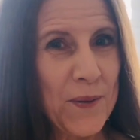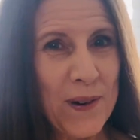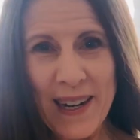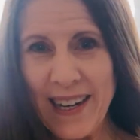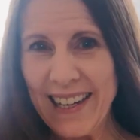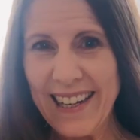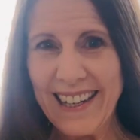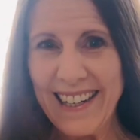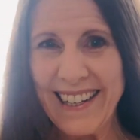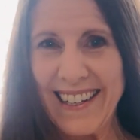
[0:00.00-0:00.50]

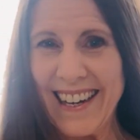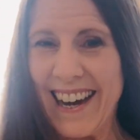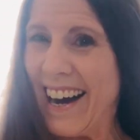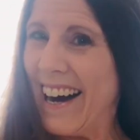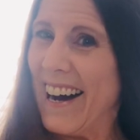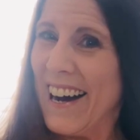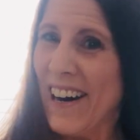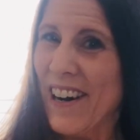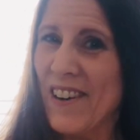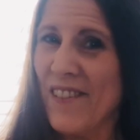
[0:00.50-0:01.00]
we
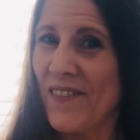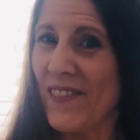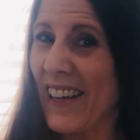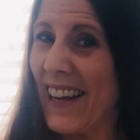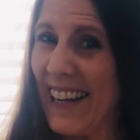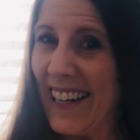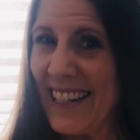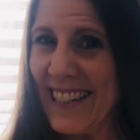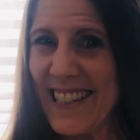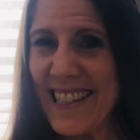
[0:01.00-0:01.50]

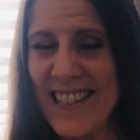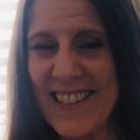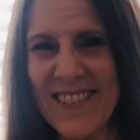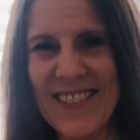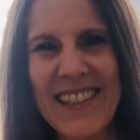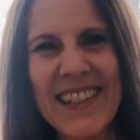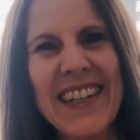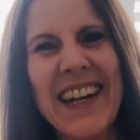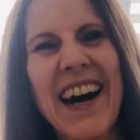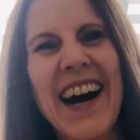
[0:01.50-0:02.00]
get into
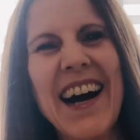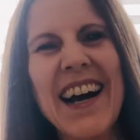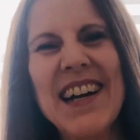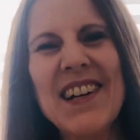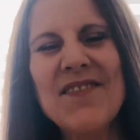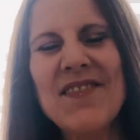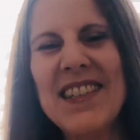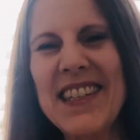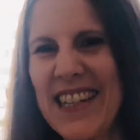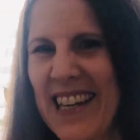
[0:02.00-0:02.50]
it, I
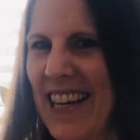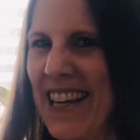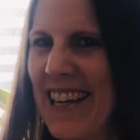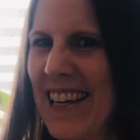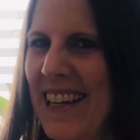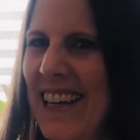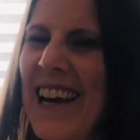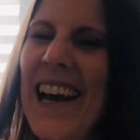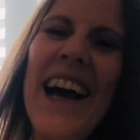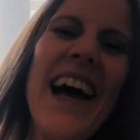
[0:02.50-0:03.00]
am Dee